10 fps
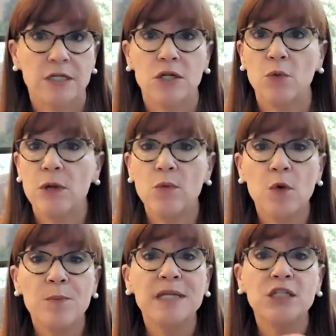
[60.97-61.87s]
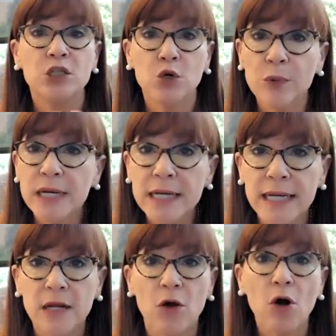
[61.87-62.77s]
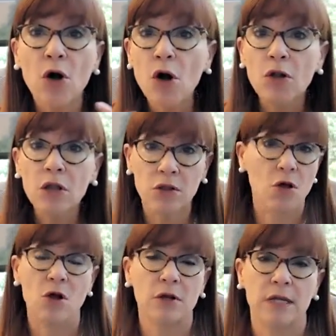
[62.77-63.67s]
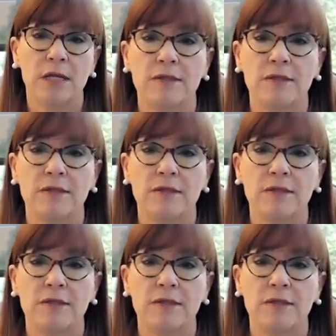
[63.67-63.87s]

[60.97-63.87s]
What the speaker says: So we will be screening all along in